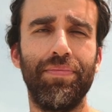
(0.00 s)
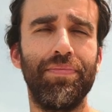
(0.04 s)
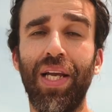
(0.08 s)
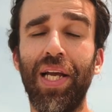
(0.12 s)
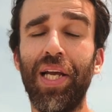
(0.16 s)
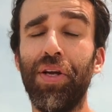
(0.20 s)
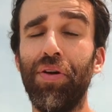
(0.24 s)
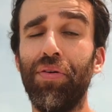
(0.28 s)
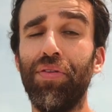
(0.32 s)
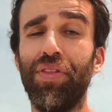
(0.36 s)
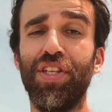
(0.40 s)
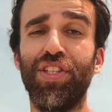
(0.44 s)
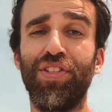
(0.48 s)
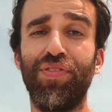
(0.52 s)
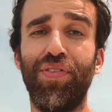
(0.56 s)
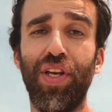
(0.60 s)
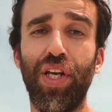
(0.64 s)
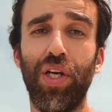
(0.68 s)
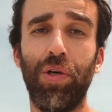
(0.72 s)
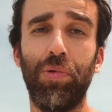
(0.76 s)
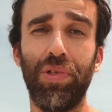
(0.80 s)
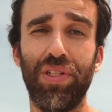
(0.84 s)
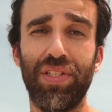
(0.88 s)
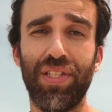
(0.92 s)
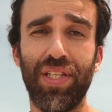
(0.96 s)
I hope this
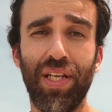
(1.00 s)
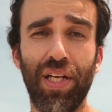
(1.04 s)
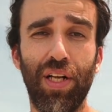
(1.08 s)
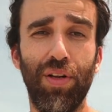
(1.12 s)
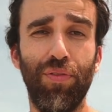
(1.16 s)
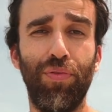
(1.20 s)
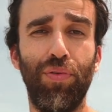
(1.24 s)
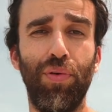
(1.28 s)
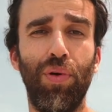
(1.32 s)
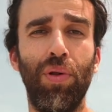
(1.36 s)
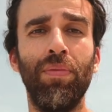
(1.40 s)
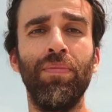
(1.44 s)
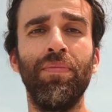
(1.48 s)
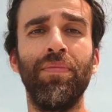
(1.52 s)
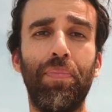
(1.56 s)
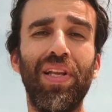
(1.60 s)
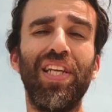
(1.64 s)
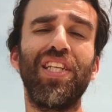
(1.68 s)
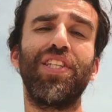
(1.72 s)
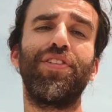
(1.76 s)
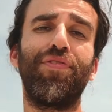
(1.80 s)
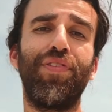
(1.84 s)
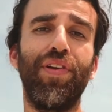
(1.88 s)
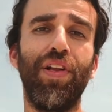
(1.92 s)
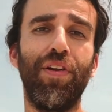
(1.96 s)
video was helpful.
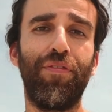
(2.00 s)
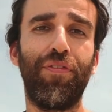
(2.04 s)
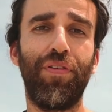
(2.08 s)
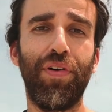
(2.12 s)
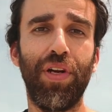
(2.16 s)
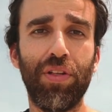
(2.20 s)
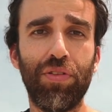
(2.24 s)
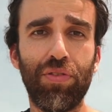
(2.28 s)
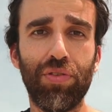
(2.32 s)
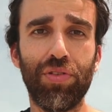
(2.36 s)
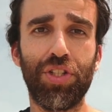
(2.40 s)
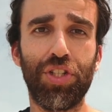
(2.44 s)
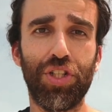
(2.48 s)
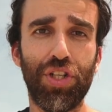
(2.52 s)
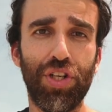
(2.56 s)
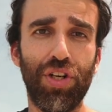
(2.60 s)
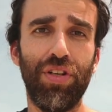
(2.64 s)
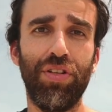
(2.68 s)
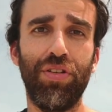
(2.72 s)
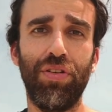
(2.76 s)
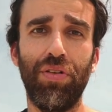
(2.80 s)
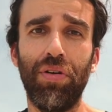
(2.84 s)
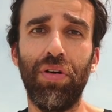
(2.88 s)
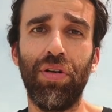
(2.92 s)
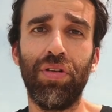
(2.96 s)
Please feel free to
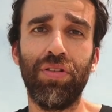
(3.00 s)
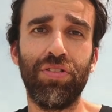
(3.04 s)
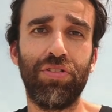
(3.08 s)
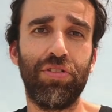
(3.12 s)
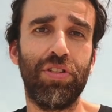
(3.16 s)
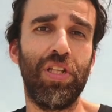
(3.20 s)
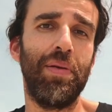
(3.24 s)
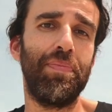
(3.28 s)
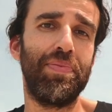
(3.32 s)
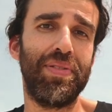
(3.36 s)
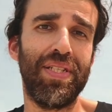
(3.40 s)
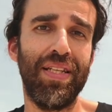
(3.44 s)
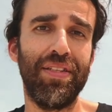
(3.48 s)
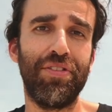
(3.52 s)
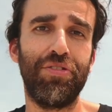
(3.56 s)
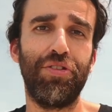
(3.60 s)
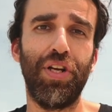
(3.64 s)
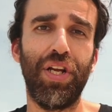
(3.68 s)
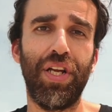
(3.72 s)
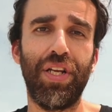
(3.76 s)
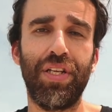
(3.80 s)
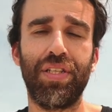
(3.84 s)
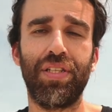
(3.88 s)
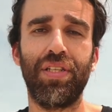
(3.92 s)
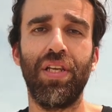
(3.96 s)
share your own tips and
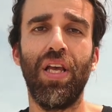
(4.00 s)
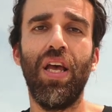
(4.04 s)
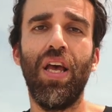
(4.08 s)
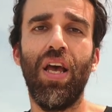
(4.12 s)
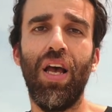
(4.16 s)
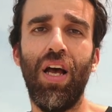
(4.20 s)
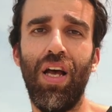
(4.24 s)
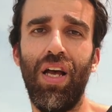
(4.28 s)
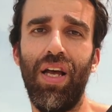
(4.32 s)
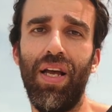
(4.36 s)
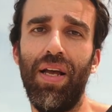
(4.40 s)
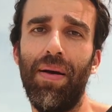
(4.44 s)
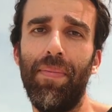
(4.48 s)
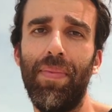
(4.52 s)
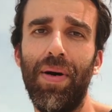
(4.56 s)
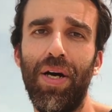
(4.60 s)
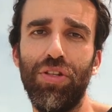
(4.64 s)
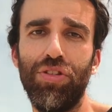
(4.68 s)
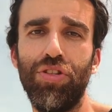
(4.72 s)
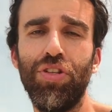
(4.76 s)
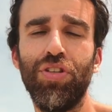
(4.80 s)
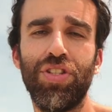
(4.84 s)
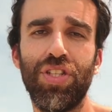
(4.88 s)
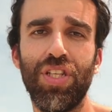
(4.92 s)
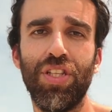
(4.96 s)
tricks
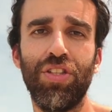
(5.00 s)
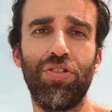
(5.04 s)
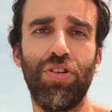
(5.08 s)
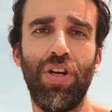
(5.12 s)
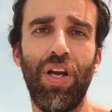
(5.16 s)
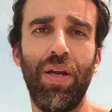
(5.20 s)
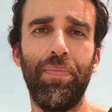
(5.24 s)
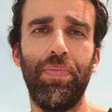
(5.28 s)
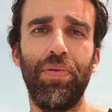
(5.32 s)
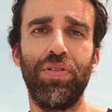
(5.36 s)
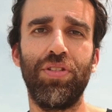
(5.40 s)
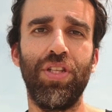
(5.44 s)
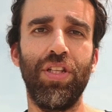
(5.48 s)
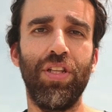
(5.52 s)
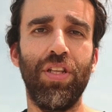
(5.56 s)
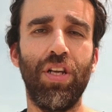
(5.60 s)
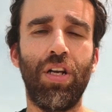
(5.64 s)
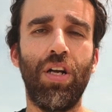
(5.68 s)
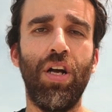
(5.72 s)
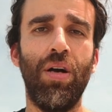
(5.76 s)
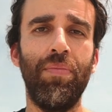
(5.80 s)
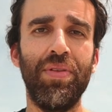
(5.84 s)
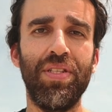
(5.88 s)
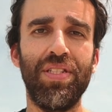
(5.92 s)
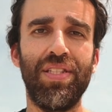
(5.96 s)
about using tripods in the
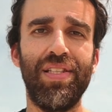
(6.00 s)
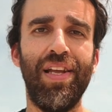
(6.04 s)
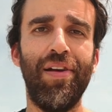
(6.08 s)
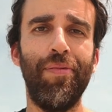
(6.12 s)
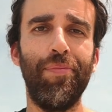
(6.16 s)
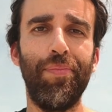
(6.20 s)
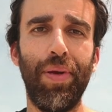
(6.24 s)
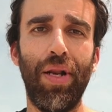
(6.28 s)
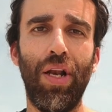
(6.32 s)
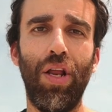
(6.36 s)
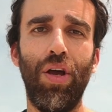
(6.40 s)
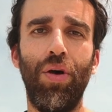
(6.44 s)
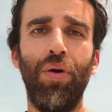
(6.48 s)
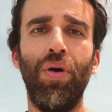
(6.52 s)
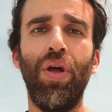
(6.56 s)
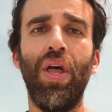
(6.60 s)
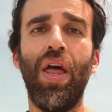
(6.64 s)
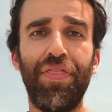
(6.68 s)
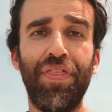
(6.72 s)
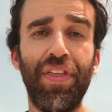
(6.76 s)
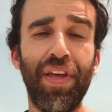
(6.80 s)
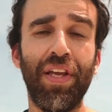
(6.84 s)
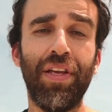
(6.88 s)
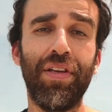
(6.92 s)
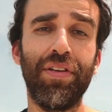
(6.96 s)
comments down below.
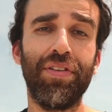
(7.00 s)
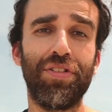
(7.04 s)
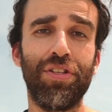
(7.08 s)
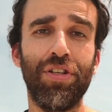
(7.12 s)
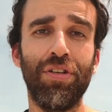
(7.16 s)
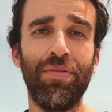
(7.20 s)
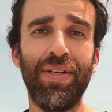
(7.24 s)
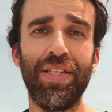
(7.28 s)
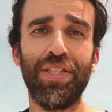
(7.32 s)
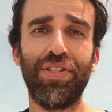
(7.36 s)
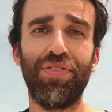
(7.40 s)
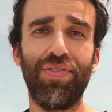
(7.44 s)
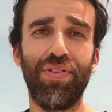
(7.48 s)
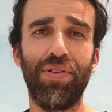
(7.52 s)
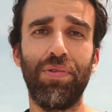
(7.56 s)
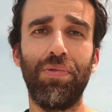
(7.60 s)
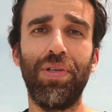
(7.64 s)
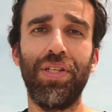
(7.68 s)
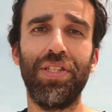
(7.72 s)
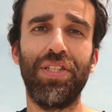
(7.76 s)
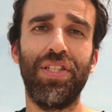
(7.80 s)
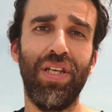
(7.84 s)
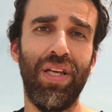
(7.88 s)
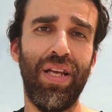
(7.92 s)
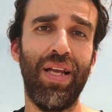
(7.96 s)
Thank you so much for
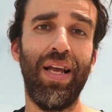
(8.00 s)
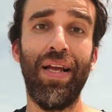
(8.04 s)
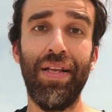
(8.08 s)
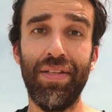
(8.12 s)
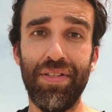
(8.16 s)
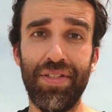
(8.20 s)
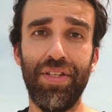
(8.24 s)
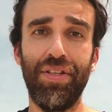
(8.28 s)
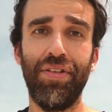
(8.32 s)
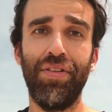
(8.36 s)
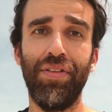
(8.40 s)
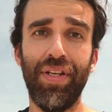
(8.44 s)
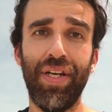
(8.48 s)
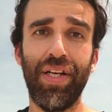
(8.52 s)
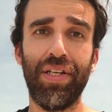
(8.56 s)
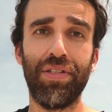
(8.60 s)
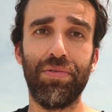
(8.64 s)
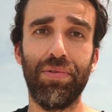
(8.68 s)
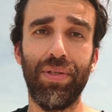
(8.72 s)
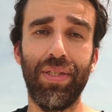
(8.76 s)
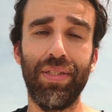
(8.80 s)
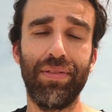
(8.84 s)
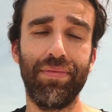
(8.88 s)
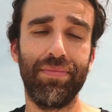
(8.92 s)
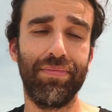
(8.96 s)
watching, and see you in the
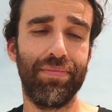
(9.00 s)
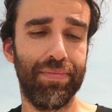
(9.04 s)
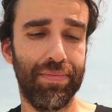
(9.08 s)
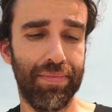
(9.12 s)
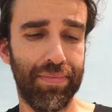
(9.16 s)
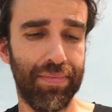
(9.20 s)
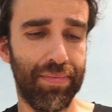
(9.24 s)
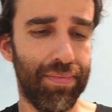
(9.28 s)
next one.